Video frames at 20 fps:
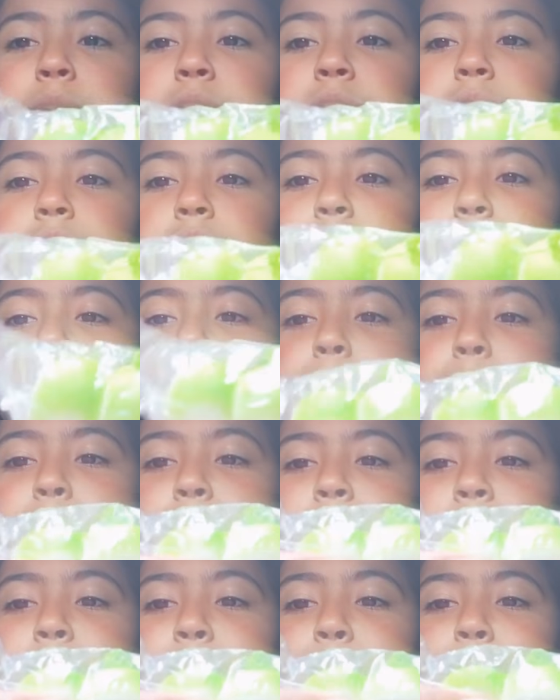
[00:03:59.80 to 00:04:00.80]
it's a little
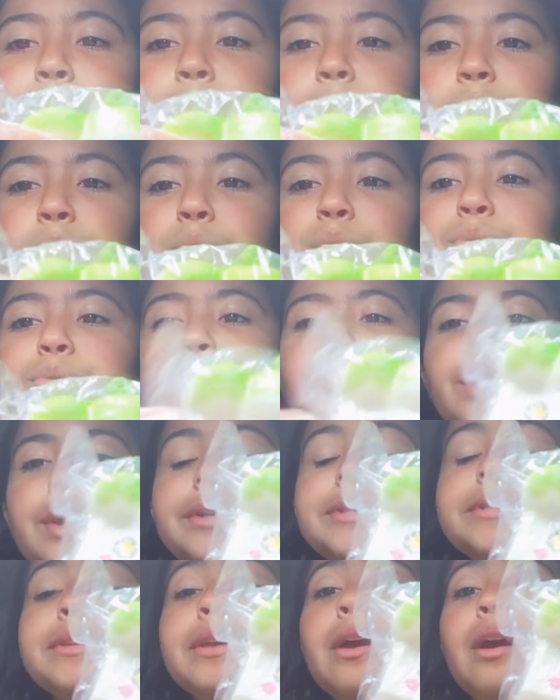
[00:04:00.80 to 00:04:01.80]
red with a little
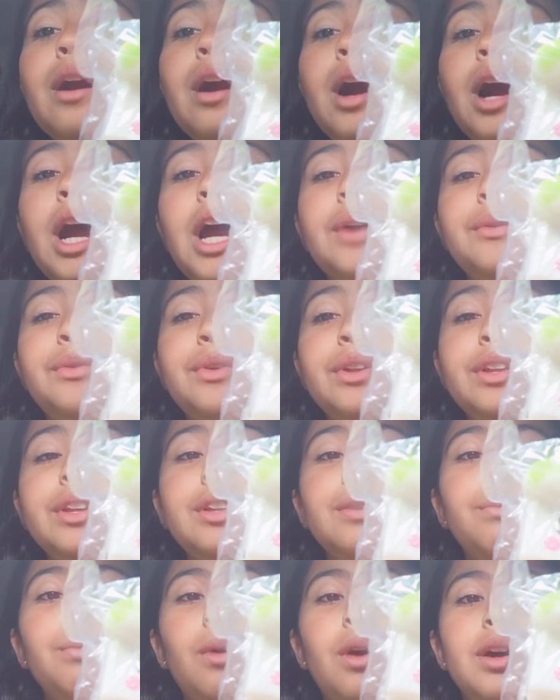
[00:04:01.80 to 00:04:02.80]
face. I really
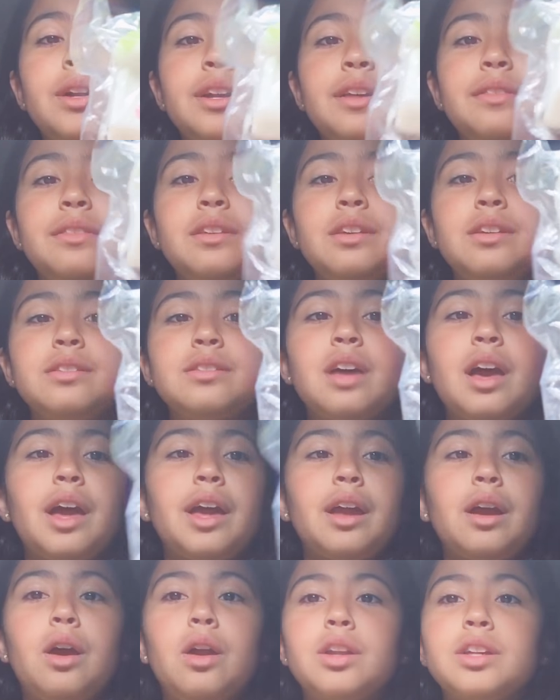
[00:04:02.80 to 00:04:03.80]
wanted these.
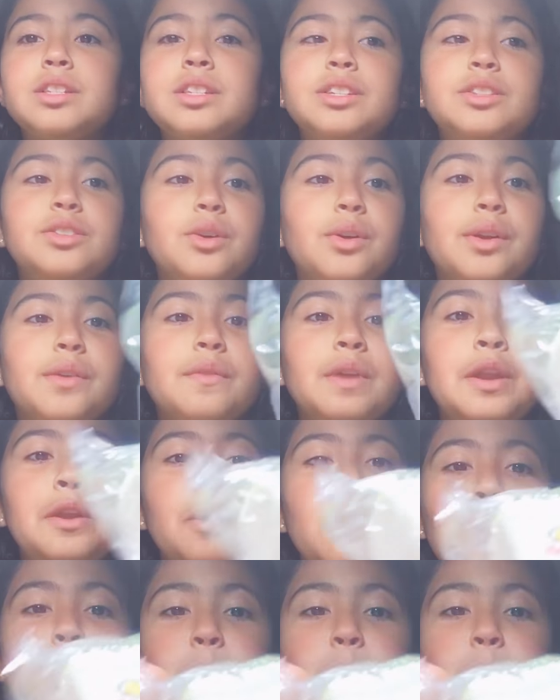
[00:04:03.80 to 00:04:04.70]
I honestly don't even know